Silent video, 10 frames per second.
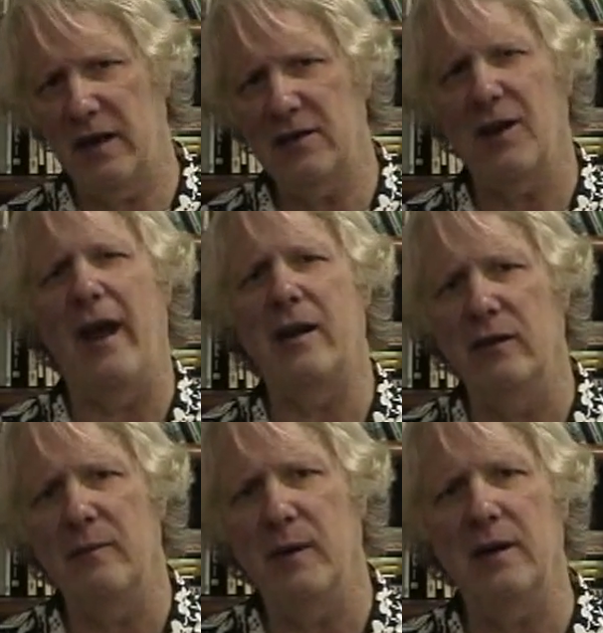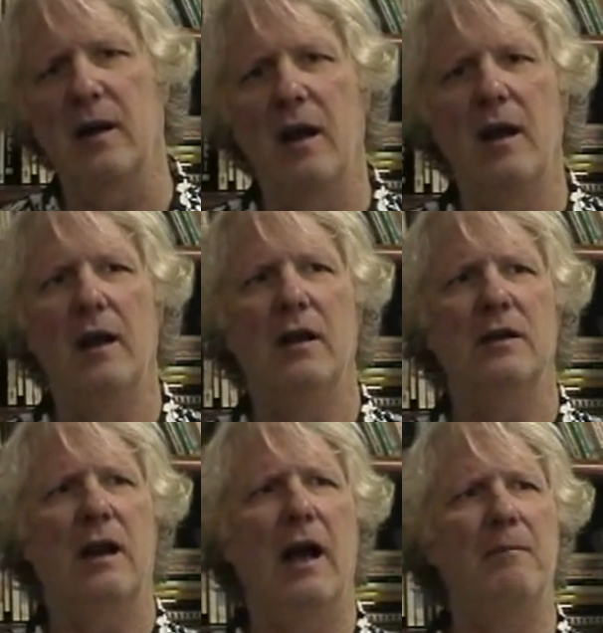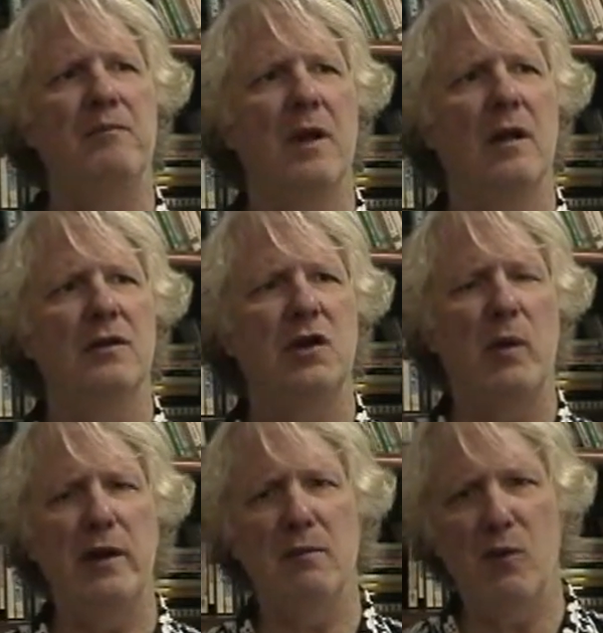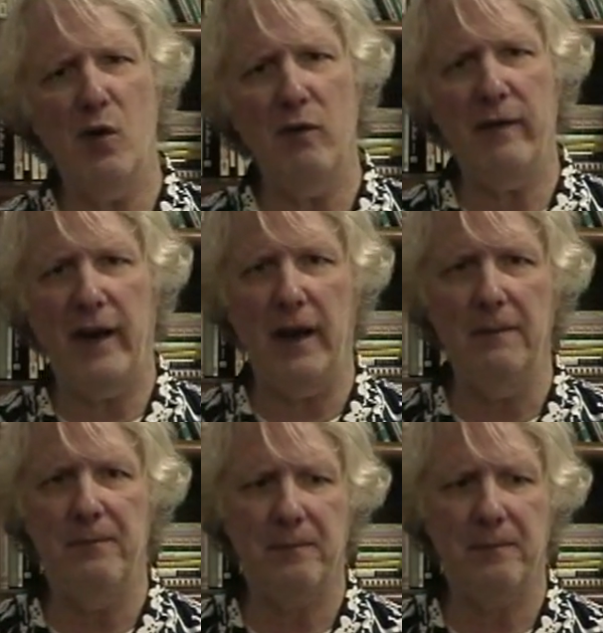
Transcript: It's likely, but so in the movie,